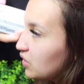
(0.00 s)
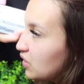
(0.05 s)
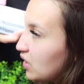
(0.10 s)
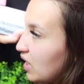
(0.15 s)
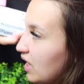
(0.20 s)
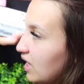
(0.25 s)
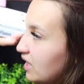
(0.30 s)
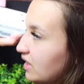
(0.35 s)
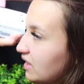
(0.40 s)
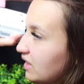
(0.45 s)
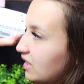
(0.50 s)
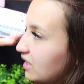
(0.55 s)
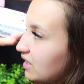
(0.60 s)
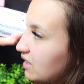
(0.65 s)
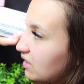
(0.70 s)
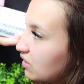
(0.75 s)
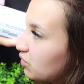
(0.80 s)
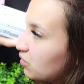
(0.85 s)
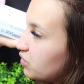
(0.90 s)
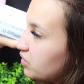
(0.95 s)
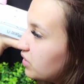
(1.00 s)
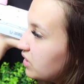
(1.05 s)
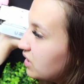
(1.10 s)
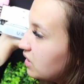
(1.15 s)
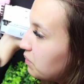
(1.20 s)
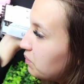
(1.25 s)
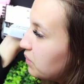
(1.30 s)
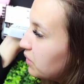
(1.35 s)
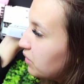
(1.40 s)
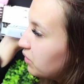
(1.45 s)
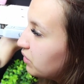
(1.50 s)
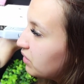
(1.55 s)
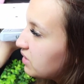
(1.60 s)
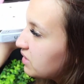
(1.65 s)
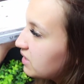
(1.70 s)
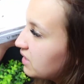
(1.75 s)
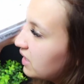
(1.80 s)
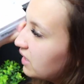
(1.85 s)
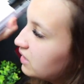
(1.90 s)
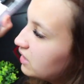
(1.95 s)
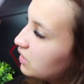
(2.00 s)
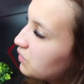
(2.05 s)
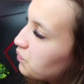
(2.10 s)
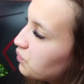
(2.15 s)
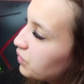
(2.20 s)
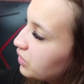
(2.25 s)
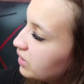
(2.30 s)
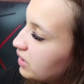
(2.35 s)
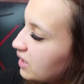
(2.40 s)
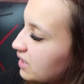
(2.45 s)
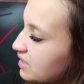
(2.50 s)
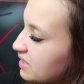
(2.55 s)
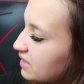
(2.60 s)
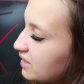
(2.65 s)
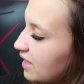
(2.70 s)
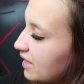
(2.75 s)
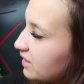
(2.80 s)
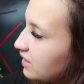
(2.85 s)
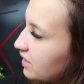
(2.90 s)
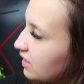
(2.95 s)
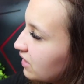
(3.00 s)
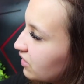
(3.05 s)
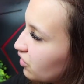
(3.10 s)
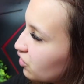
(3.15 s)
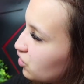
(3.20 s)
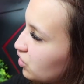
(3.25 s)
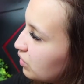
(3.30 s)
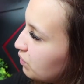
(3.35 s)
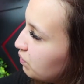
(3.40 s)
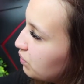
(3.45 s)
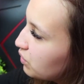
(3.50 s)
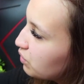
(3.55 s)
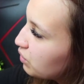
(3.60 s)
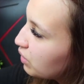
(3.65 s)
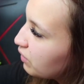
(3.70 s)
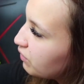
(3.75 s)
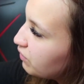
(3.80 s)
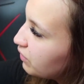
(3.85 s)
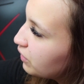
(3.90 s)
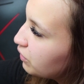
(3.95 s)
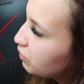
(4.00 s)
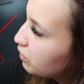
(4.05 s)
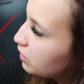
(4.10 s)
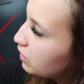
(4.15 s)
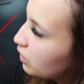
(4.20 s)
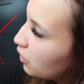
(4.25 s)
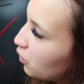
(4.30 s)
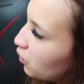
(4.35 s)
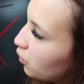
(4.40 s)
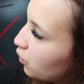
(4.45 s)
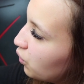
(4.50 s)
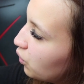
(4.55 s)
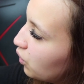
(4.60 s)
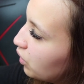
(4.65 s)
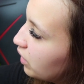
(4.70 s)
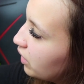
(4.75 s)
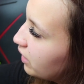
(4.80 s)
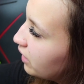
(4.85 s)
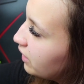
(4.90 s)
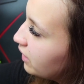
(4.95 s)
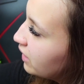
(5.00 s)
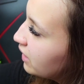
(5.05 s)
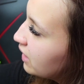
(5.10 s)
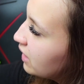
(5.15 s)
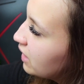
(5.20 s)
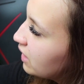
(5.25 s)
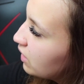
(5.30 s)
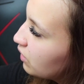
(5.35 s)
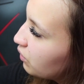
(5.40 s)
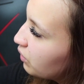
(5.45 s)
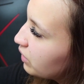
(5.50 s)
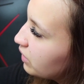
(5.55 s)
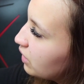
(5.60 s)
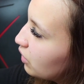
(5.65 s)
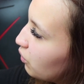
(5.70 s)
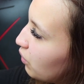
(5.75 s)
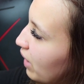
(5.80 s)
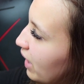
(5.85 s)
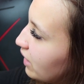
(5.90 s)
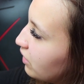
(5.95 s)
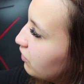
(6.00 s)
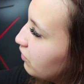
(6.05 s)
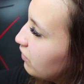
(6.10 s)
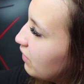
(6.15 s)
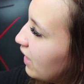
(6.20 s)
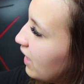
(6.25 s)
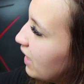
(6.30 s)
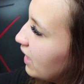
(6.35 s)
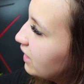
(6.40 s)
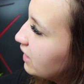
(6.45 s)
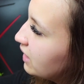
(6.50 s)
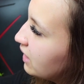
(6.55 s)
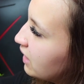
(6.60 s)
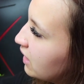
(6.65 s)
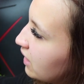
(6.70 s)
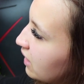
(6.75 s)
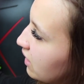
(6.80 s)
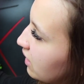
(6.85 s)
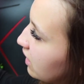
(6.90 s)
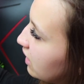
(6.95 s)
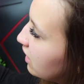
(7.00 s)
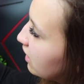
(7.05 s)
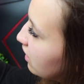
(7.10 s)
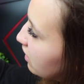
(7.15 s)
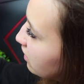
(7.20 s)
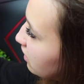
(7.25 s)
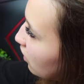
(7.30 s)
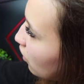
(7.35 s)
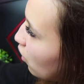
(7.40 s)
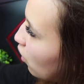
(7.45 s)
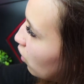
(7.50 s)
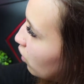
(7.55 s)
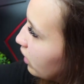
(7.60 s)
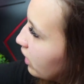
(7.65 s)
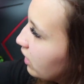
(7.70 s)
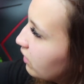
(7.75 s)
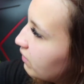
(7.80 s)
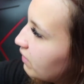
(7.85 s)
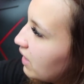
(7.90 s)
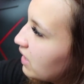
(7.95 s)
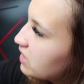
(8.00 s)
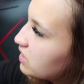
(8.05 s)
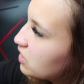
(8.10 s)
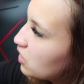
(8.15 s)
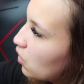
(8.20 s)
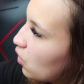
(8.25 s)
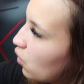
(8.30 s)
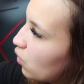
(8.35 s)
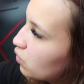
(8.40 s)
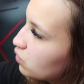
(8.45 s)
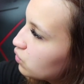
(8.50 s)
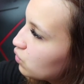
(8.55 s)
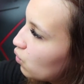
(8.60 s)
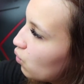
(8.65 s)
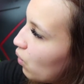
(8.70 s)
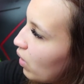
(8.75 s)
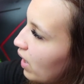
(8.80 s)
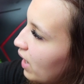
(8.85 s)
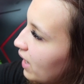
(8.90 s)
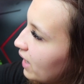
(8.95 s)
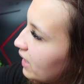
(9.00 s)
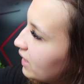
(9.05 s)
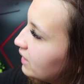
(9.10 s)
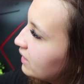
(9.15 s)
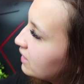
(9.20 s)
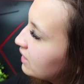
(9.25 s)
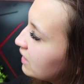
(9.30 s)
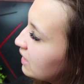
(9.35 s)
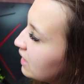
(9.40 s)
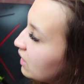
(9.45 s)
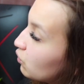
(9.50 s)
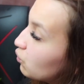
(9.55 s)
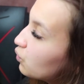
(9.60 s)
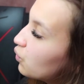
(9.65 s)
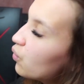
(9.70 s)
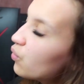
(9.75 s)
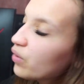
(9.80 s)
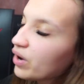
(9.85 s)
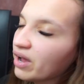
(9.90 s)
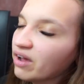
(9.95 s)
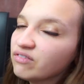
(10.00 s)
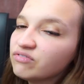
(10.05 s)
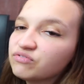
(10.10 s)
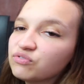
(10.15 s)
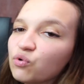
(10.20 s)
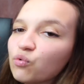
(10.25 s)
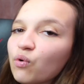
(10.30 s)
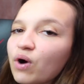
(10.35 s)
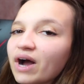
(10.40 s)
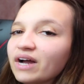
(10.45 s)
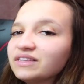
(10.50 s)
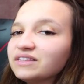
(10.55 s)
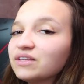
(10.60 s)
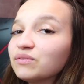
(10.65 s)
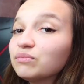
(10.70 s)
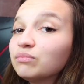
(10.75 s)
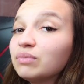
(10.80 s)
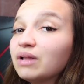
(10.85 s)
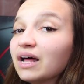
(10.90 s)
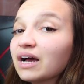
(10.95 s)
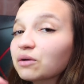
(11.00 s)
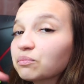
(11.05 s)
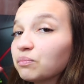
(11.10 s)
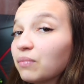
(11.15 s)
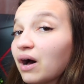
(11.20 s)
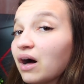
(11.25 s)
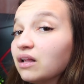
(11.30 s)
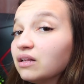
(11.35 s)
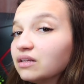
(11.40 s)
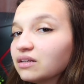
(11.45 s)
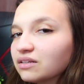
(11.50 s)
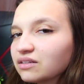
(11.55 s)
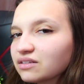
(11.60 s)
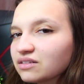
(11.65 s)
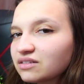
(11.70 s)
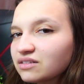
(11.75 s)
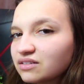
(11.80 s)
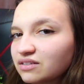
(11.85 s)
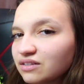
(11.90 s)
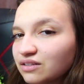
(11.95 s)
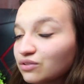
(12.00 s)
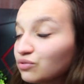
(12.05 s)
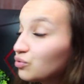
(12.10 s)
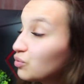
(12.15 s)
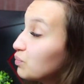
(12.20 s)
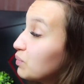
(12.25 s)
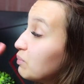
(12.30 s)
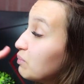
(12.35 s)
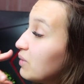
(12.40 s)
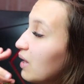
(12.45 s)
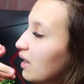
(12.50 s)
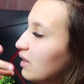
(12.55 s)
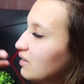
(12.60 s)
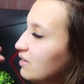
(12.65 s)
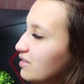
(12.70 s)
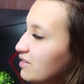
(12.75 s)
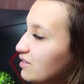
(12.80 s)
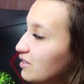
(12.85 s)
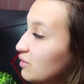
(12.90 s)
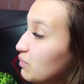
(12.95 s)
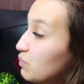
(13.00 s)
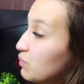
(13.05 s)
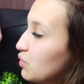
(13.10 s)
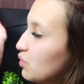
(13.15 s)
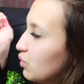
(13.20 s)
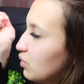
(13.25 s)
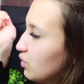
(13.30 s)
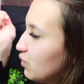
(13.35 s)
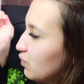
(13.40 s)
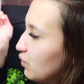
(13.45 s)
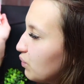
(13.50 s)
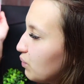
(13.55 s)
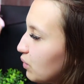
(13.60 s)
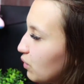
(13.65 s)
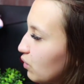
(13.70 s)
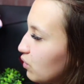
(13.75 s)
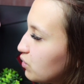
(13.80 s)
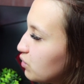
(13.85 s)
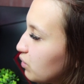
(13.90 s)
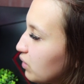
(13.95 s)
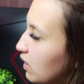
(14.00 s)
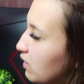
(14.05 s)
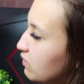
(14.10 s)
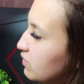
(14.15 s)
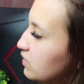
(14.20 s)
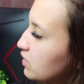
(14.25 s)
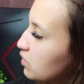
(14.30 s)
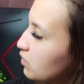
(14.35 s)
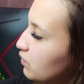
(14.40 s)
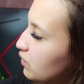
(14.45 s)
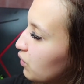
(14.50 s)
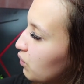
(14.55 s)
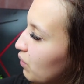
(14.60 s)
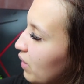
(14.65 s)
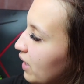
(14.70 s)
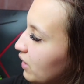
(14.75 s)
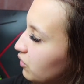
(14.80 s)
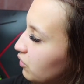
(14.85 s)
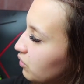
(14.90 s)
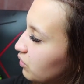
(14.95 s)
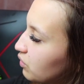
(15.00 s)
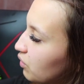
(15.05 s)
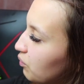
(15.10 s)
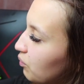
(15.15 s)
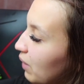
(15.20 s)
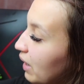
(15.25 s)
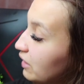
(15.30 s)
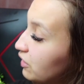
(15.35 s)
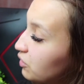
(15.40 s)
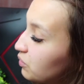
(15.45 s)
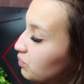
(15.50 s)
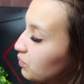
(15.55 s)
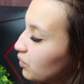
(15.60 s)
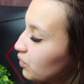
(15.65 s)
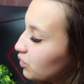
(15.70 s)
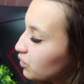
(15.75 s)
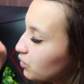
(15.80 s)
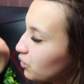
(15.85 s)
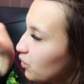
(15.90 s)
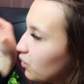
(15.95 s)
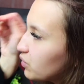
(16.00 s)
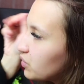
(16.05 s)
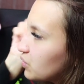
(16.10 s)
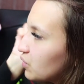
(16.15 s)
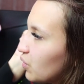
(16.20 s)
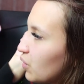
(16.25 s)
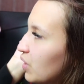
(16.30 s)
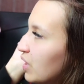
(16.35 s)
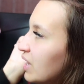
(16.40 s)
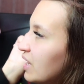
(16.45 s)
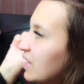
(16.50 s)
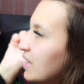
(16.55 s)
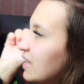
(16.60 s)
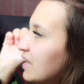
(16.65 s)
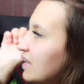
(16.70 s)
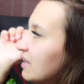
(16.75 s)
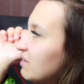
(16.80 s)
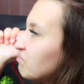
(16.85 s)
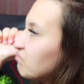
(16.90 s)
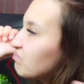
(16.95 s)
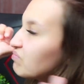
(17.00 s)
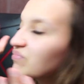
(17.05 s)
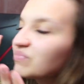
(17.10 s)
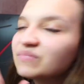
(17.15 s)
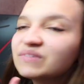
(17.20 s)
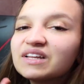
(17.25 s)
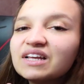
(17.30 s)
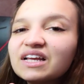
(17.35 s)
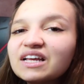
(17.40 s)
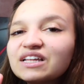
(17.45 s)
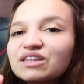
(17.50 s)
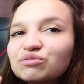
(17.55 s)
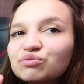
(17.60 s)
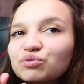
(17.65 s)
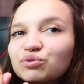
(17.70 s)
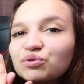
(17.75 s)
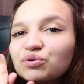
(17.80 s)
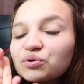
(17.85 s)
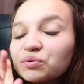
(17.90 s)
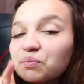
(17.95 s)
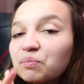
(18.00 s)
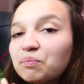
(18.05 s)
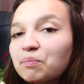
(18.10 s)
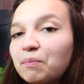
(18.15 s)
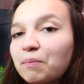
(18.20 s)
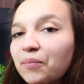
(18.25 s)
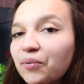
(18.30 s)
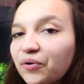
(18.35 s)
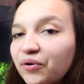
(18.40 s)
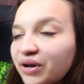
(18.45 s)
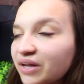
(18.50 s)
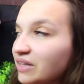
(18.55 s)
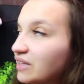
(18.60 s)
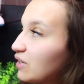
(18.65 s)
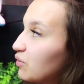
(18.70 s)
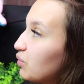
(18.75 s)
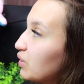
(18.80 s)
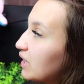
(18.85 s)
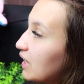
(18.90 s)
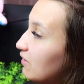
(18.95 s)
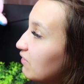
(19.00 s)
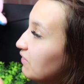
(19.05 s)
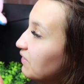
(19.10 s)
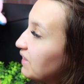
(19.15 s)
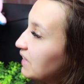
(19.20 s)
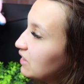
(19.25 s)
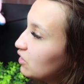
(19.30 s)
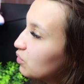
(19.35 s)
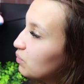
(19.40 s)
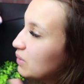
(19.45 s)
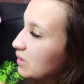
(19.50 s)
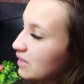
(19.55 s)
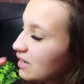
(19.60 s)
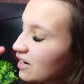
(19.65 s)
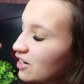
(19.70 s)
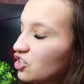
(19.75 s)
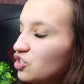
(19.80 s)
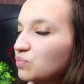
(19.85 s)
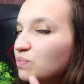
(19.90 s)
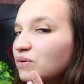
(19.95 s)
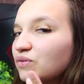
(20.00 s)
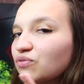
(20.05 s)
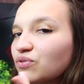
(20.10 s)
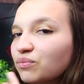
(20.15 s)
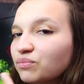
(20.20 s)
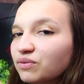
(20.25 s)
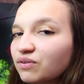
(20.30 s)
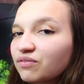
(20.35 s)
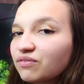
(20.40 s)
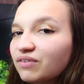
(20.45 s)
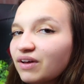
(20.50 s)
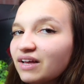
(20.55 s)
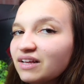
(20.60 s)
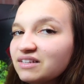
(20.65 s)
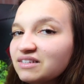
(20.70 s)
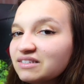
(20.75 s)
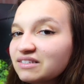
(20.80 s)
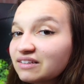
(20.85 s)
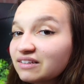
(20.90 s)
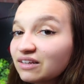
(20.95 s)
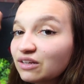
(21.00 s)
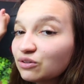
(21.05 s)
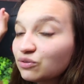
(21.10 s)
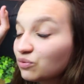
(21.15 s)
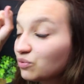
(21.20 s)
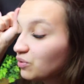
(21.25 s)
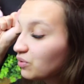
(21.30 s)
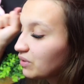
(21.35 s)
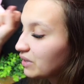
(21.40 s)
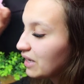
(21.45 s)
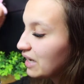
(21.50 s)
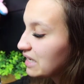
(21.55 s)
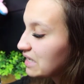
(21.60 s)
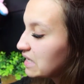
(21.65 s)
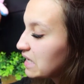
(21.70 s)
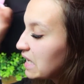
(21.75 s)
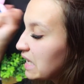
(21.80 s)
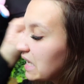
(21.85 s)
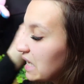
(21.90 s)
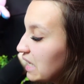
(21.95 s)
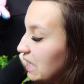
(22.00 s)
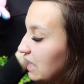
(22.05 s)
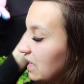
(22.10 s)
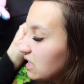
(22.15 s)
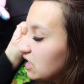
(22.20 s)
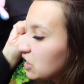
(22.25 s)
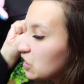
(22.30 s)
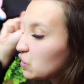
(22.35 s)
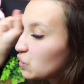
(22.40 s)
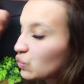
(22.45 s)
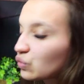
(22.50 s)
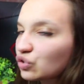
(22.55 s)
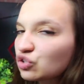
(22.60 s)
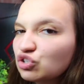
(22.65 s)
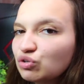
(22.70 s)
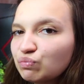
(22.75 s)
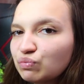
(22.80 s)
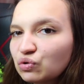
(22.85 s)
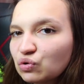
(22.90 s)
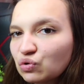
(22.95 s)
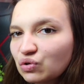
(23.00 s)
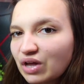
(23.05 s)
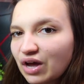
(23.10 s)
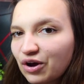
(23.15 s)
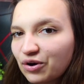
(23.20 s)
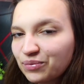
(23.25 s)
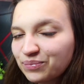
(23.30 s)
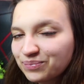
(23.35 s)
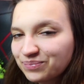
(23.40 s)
And you see the build is getting pretty aesthetic. The G P U will fit with the cooler, with the white fan. Here the cooling fans are also white. We'll have white and black balance. It will be balanced and beautiful because we have silver white on the motherboard also. It will look pretty. We have a little bit R G B from the fans. It will look nice. Let's install the G P U now.